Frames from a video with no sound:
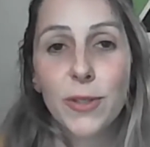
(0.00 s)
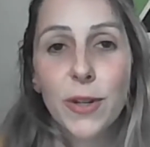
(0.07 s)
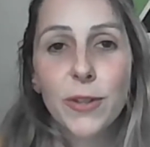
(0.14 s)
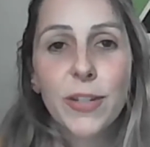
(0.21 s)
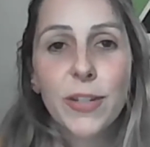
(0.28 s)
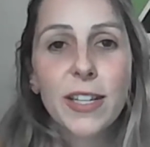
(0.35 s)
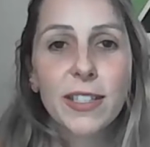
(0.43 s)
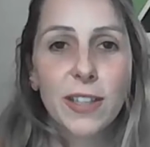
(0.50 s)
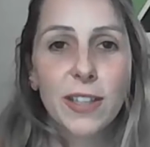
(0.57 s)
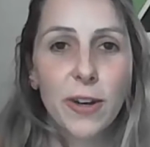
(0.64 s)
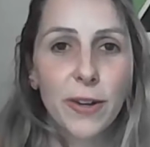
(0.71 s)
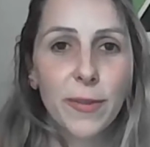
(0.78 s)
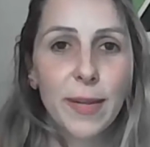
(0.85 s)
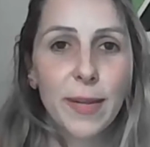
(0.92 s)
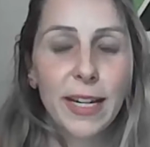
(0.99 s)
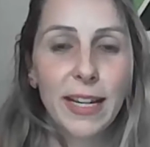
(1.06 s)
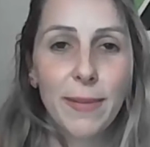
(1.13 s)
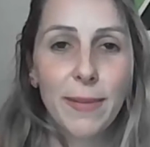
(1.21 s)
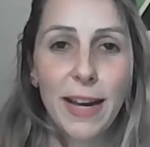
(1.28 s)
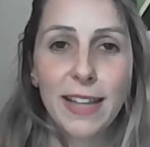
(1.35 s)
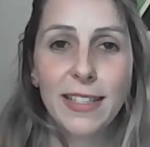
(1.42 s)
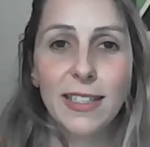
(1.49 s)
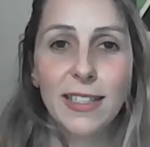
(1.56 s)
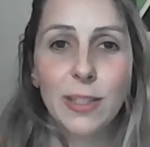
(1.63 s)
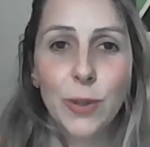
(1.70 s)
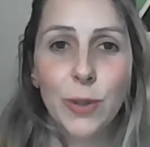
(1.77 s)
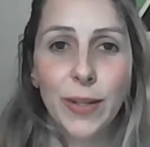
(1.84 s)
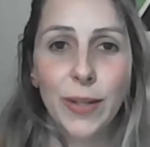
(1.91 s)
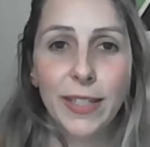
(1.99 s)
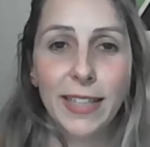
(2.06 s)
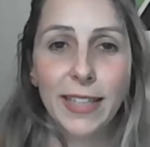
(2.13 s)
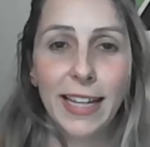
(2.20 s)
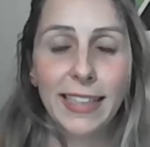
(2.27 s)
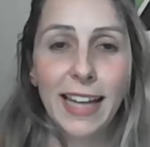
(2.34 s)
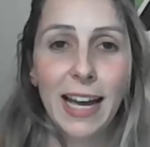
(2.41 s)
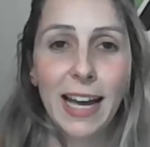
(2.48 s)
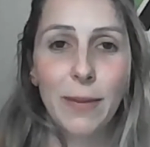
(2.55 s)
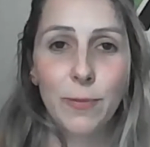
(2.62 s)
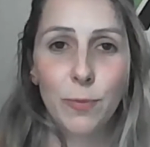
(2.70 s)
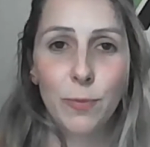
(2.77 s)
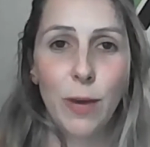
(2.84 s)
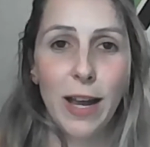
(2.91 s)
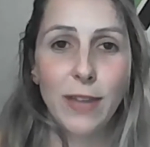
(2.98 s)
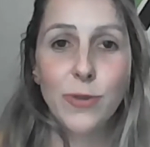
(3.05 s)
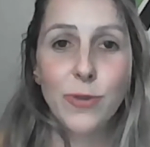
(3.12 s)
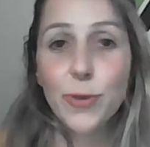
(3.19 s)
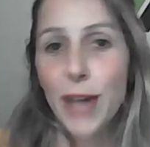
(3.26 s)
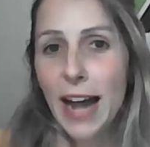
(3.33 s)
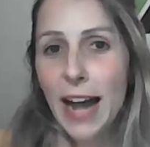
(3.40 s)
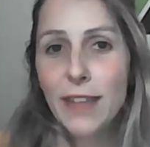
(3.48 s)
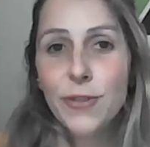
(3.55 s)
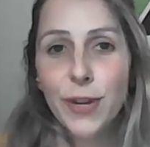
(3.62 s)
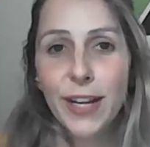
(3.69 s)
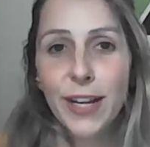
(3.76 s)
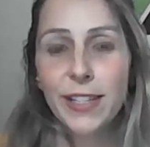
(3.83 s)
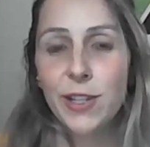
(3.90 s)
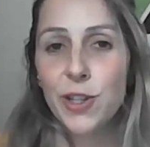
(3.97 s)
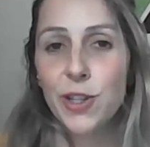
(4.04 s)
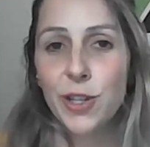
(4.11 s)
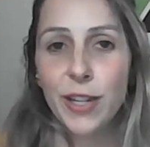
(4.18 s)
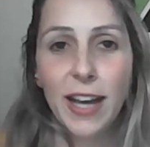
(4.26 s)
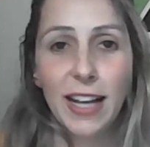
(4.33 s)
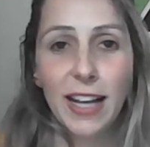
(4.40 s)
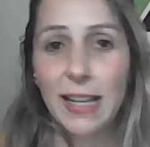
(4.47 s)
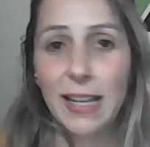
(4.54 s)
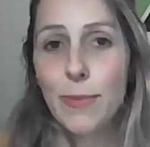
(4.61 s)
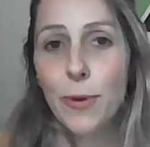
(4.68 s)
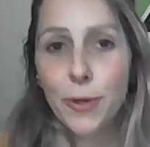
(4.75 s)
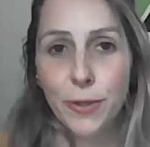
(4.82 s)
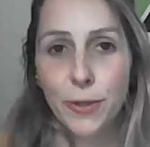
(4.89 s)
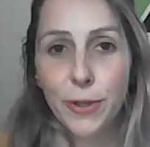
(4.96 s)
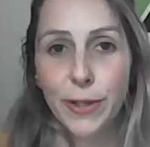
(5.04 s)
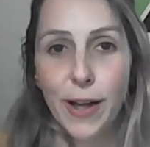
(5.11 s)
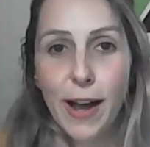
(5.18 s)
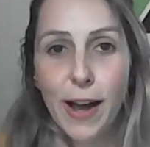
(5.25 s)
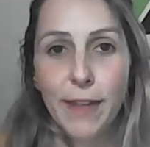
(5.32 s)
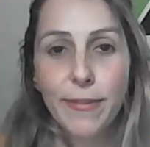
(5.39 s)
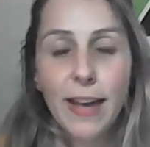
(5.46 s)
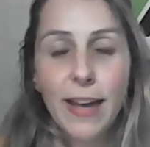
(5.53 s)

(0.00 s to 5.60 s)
So there's so many amazing stories like that where you can transition at any point in your life